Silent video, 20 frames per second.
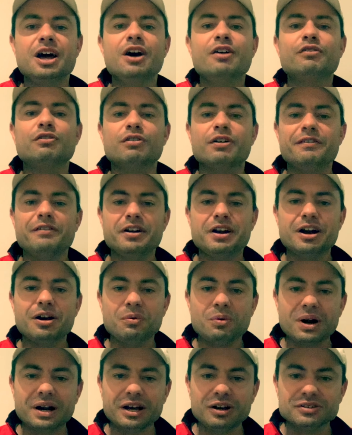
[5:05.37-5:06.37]
For
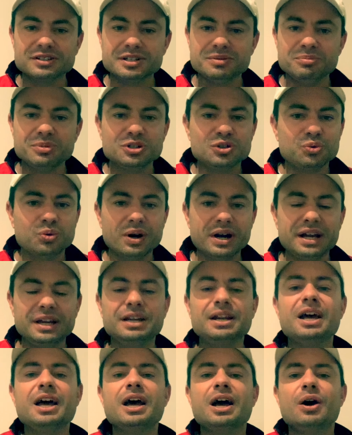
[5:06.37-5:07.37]
everyone else in
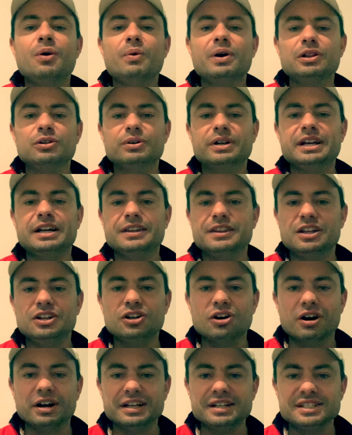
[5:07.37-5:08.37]
between, we're looking at the
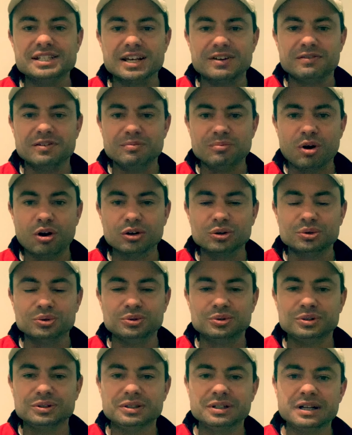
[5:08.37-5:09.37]
97
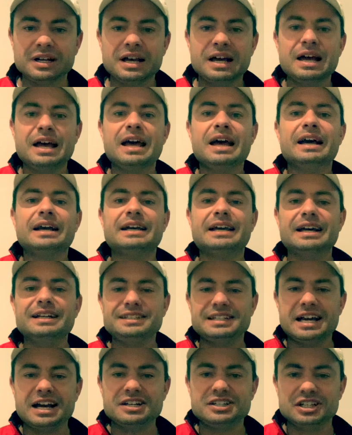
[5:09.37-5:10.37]
model.
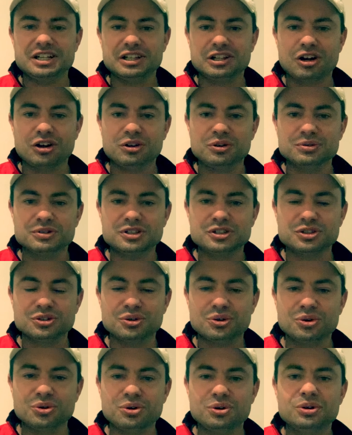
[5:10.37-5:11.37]
Get down to your local
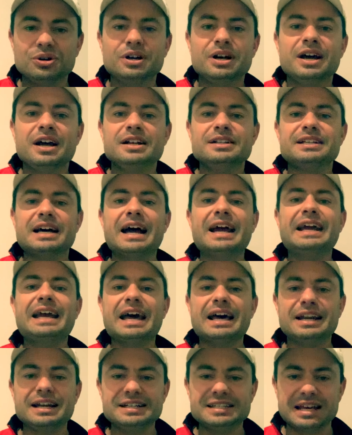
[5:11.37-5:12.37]
store, take
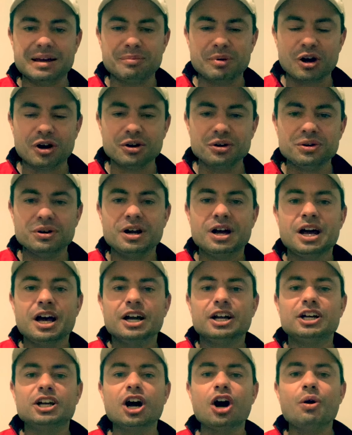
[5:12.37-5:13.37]
out a demo,
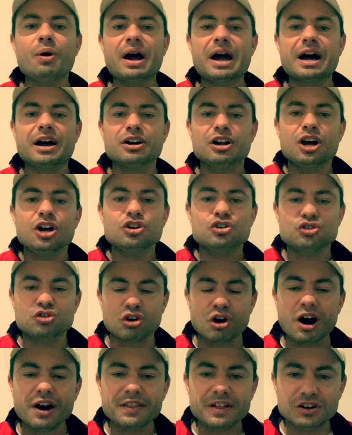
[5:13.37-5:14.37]
go out,
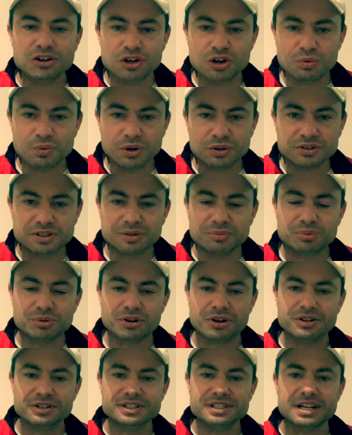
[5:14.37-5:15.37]
try the new Wilson
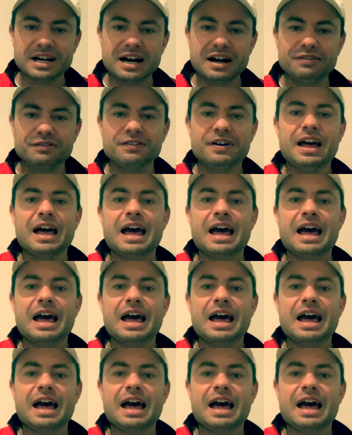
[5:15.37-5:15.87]
Pro Staff,